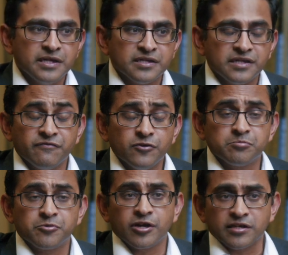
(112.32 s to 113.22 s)
the full
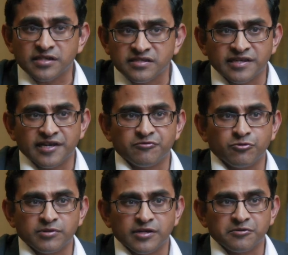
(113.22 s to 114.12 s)
product doesn't get
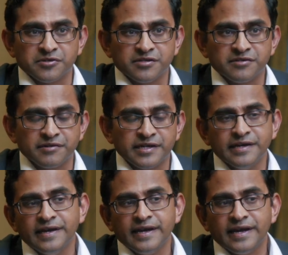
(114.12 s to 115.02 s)
rolled out, right?
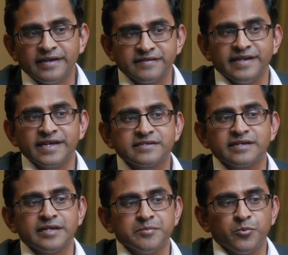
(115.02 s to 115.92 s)
And the next
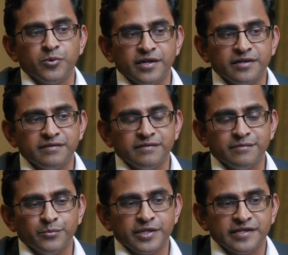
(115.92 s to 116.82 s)
time when
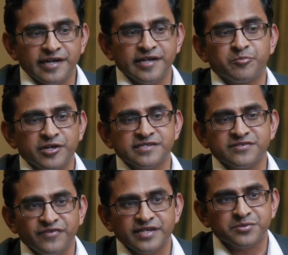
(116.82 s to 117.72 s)
an enterprise
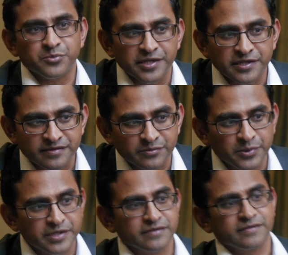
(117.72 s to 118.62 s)
is faced with
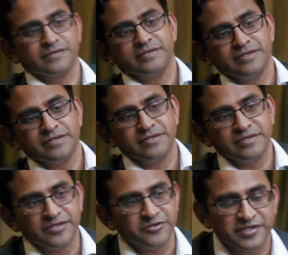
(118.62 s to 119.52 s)

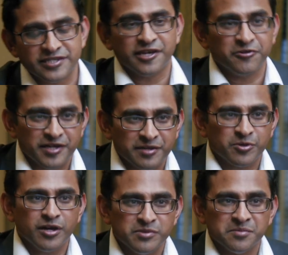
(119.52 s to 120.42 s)
a security
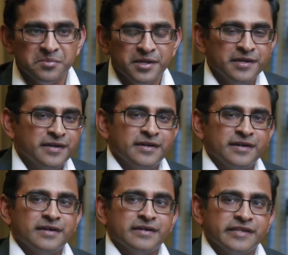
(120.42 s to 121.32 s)
problem,
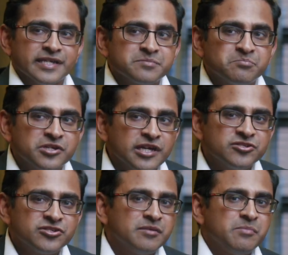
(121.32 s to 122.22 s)
there's
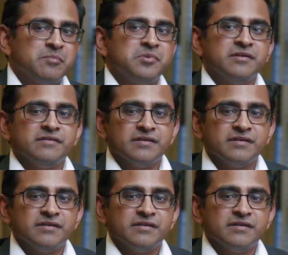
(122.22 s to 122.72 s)
potentially maybe